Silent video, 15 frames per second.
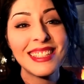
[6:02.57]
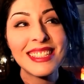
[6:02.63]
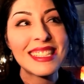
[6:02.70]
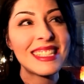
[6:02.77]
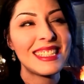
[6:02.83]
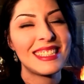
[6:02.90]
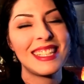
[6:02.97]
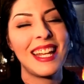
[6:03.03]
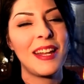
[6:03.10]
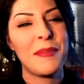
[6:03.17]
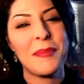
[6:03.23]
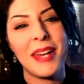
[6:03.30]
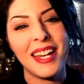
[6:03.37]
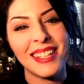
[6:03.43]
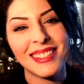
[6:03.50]
Disney said
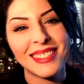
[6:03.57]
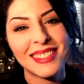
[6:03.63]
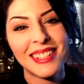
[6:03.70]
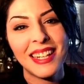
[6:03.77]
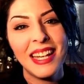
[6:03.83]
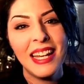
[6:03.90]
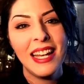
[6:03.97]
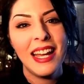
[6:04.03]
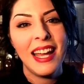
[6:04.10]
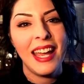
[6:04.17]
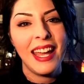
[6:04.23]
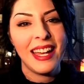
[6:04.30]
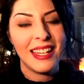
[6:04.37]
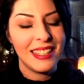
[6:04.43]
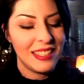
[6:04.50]
it best.
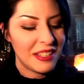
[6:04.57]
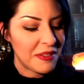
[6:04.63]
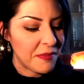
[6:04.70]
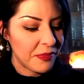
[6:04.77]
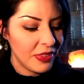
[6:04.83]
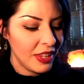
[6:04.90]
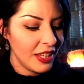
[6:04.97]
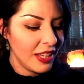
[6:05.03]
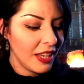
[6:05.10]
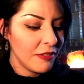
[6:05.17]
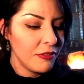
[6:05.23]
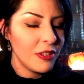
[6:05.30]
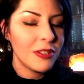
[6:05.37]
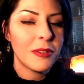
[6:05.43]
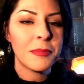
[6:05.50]
And
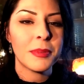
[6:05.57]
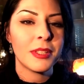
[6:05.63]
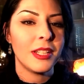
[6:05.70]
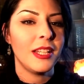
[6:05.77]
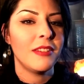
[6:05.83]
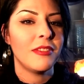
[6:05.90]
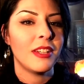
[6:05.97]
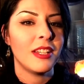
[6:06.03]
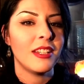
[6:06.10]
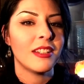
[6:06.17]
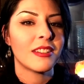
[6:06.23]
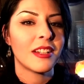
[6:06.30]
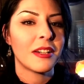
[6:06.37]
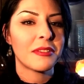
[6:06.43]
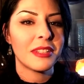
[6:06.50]
if you don't believe it,
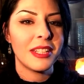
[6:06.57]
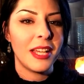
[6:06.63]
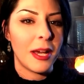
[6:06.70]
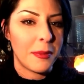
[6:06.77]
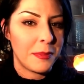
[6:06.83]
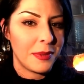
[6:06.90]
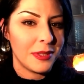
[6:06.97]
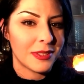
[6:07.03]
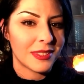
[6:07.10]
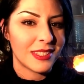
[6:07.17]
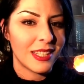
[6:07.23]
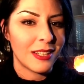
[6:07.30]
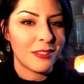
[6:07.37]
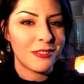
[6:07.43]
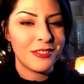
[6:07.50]
you're not really helping
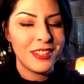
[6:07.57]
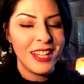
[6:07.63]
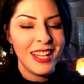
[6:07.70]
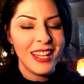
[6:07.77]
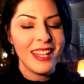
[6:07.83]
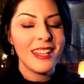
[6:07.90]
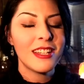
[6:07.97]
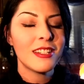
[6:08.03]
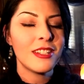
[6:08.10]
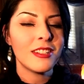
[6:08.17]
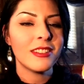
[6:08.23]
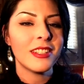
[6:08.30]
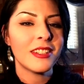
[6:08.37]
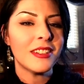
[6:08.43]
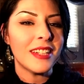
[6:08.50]
yourself. You can
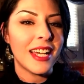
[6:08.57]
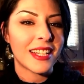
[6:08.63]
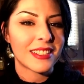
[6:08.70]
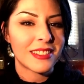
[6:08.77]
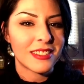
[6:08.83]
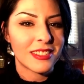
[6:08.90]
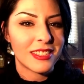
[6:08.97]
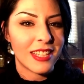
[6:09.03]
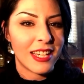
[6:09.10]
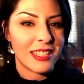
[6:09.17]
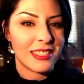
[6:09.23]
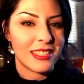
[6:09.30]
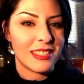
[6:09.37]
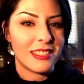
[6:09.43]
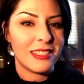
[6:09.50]
do little
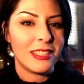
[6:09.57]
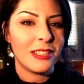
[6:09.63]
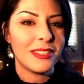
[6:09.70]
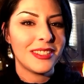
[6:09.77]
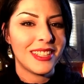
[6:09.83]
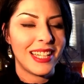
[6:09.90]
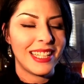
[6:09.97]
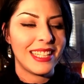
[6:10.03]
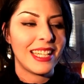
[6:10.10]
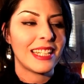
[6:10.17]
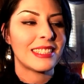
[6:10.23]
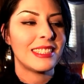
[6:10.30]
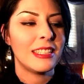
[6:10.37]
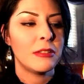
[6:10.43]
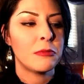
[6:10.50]
exercises too, like
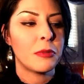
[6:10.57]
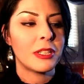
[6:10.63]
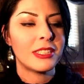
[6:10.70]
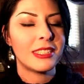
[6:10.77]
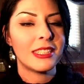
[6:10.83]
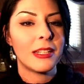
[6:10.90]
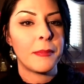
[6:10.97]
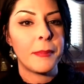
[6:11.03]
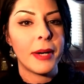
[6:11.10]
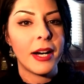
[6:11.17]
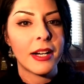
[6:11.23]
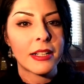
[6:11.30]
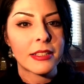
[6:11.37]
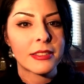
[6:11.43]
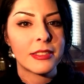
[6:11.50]
guessing what's in a
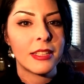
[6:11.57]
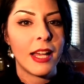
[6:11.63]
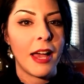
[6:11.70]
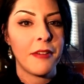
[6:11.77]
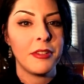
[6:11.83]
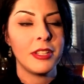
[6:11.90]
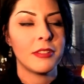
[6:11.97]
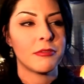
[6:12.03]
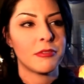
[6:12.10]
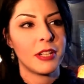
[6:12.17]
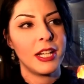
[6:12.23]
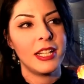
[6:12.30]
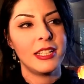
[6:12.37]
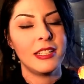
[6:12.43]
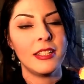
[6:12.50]
box, having a
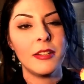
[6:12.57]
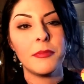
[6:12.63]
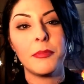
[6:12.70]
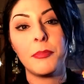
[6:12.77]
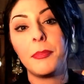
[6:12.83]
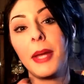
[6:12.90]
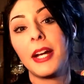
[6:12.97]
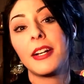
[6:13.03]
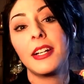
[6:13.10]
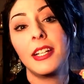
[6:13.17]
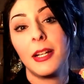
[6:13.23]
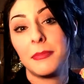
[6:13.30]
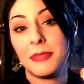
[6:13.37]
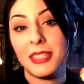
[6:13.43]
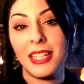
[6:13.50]
friend,
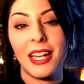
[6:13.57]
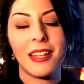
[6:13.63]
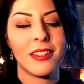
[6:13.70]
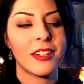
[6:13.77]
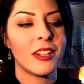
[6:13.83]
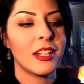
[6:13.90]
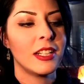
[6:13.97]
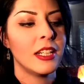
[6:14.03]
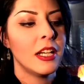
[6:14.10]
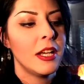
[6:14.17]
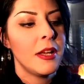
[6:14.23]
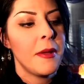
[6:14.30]
pairing up together and